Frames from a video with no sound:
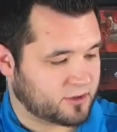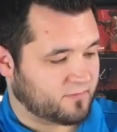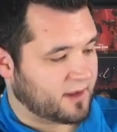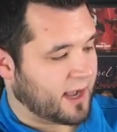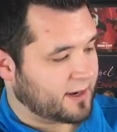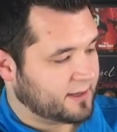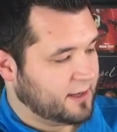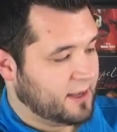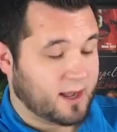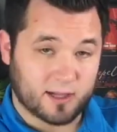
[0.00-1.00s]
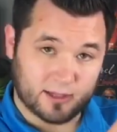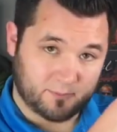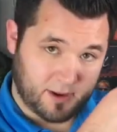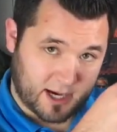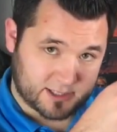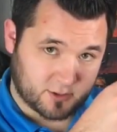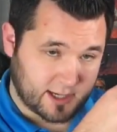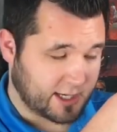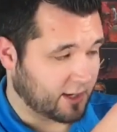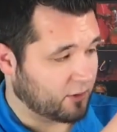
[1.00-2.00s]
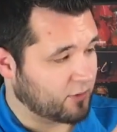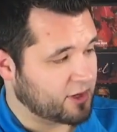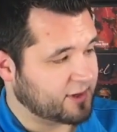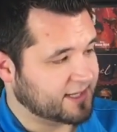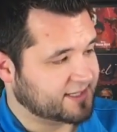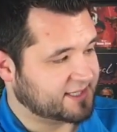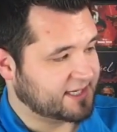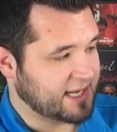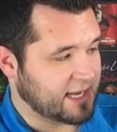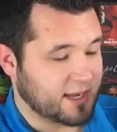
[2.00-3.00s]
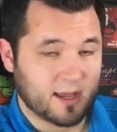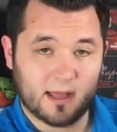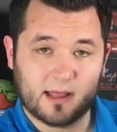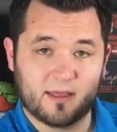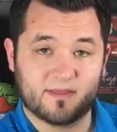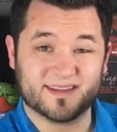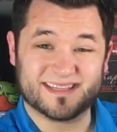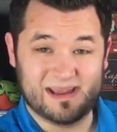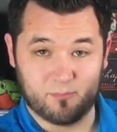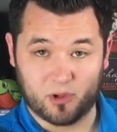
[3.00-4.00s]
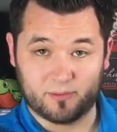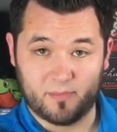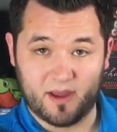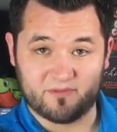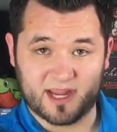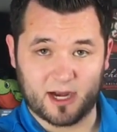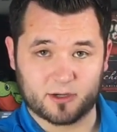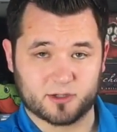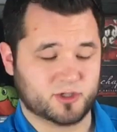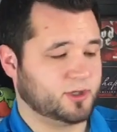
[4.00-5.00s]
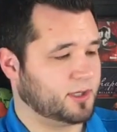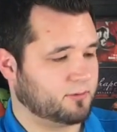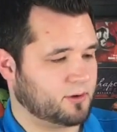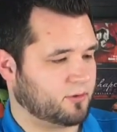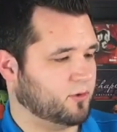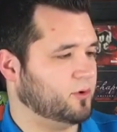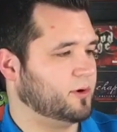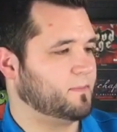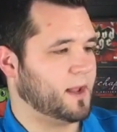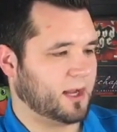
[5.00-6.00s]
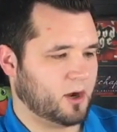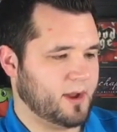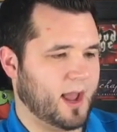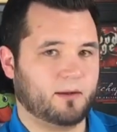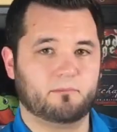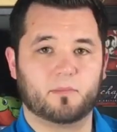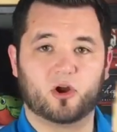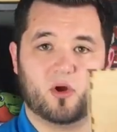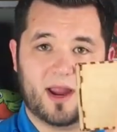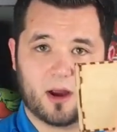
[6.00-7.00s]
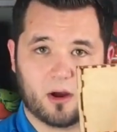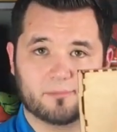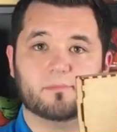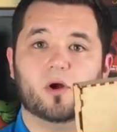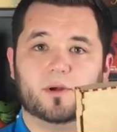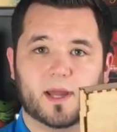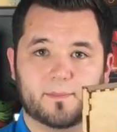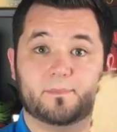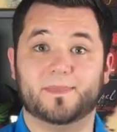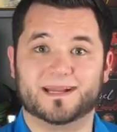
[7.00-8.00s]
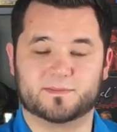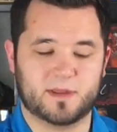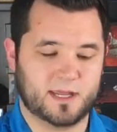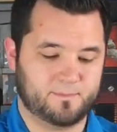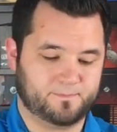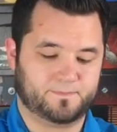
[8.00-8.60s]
You've got a little box right here where you can see the symbol of the character. So you can look through and look at me like, oh yeah, Craighart. Okay, that's me.